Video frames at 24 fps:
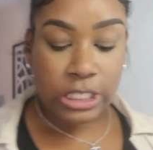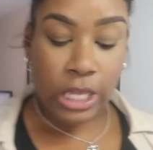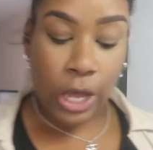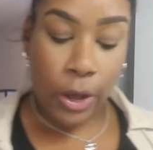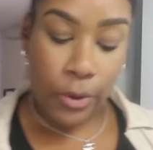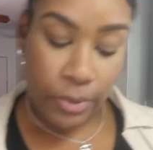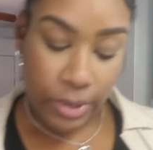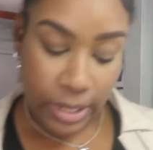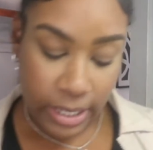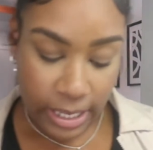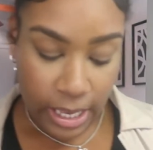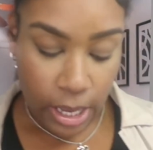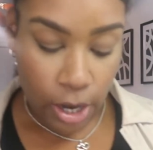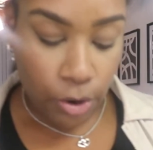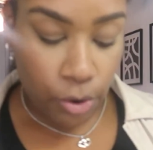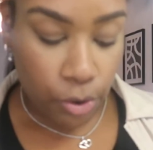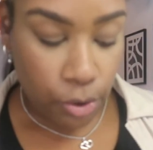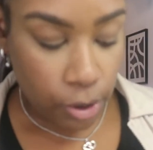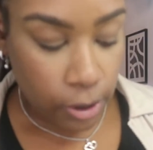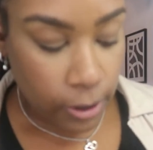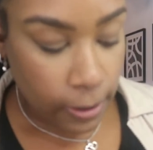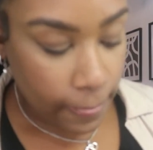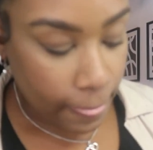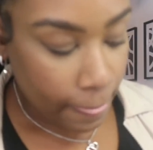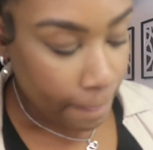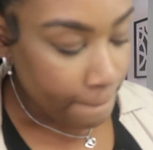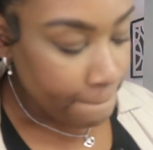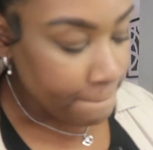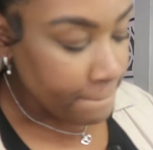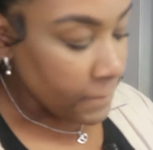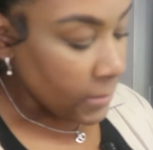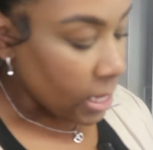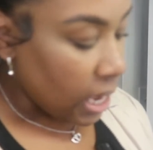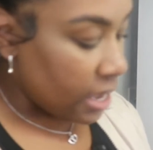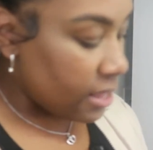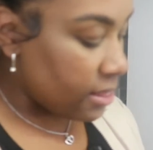So yeah, girl.
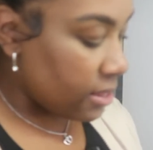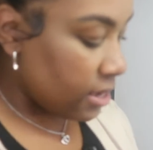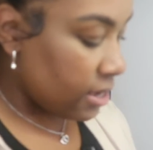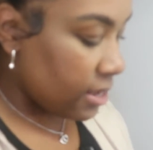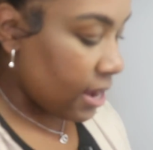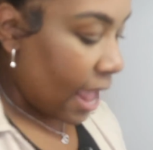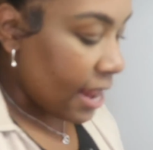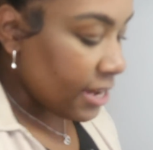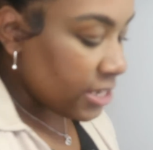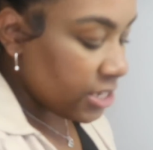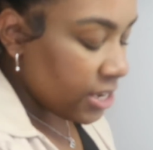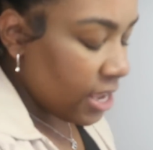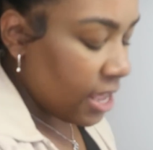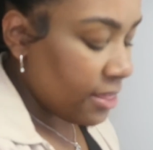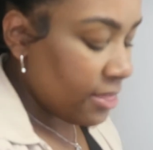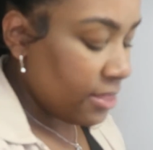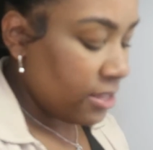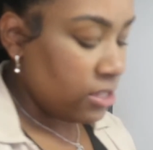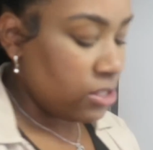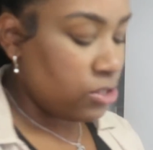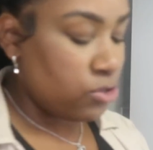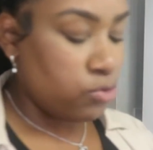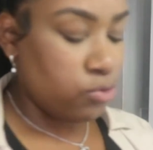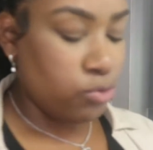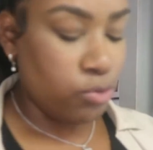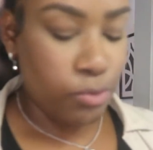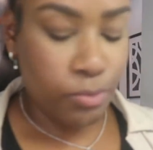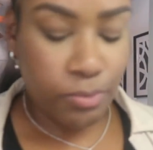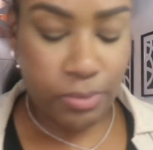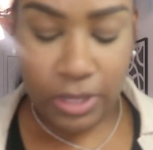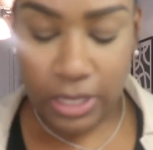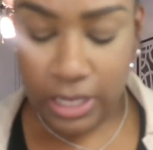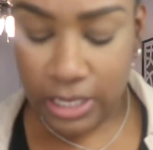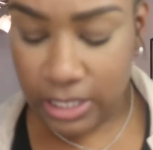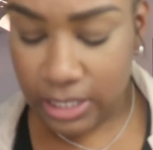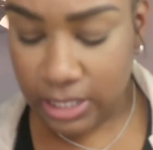And then I just got these,
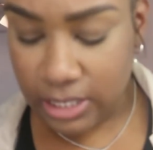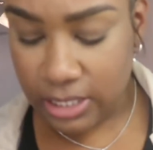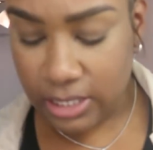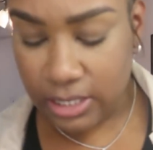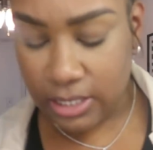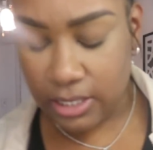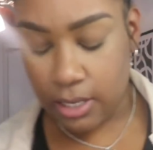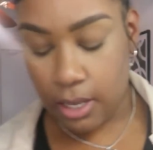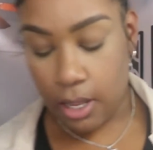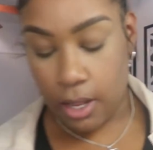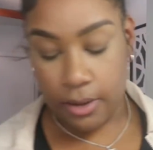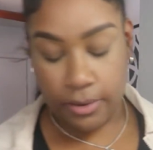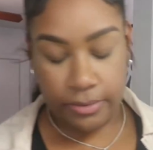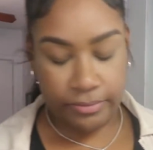these